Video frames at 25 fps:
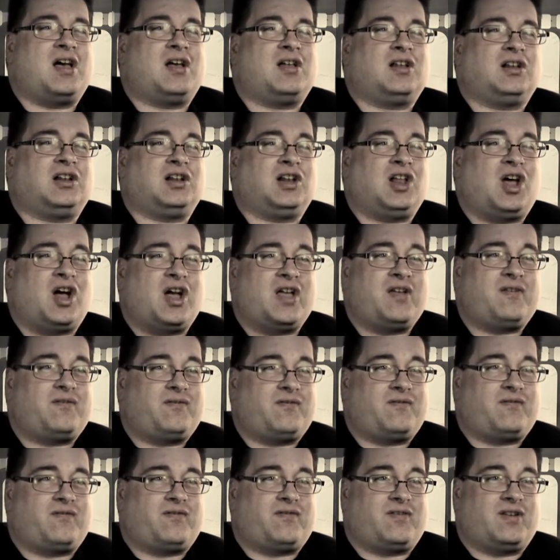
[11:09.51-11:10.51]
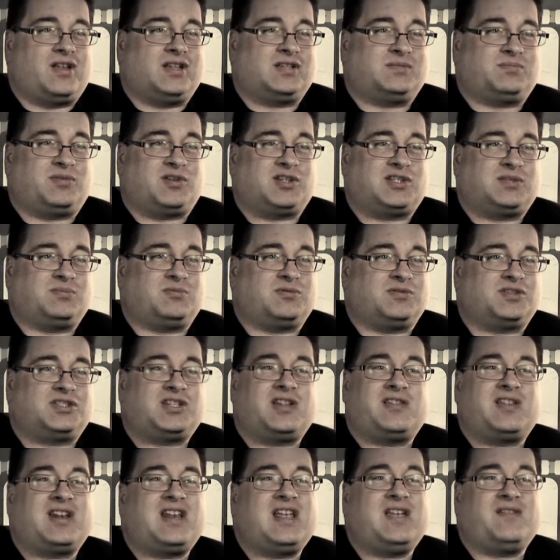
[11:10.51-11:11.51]
life is possible,
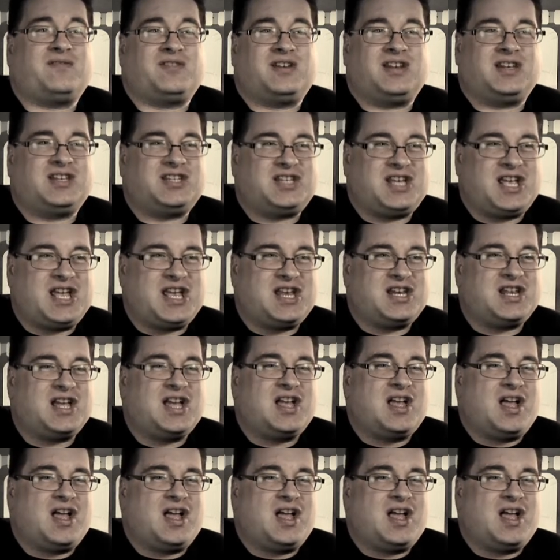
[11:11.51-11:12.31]
so that even indeed